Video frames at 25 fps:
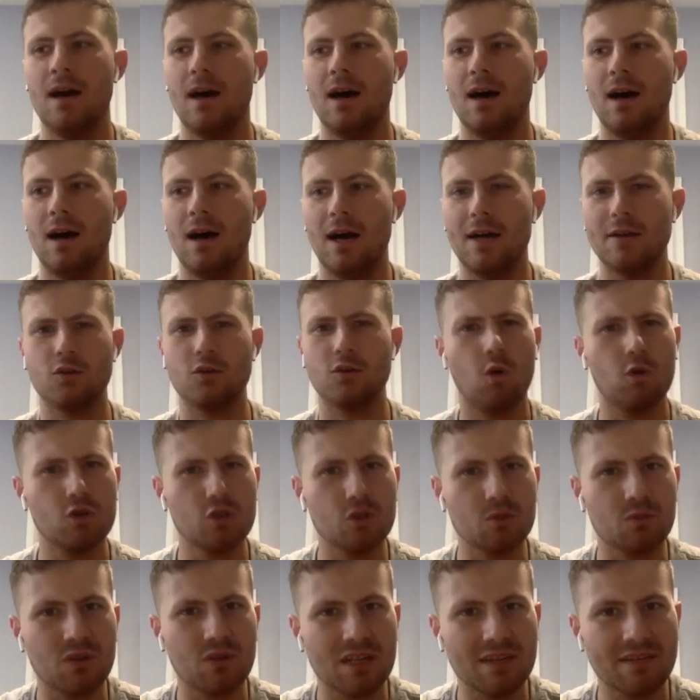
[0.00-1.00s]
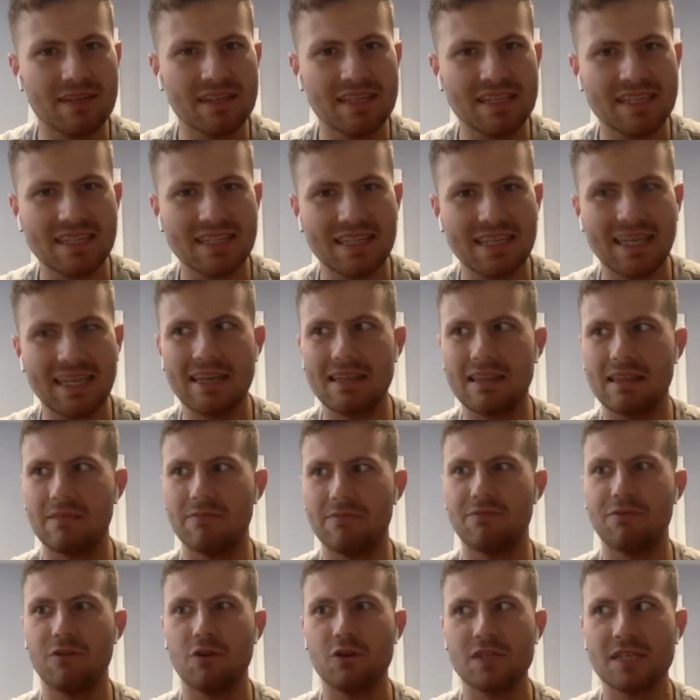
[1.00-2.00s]
I told you previously,
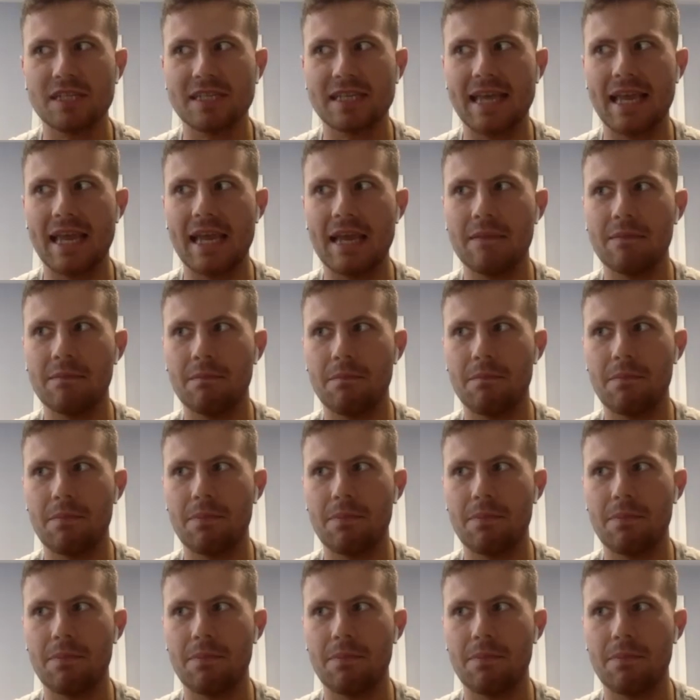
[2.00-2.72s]
the first game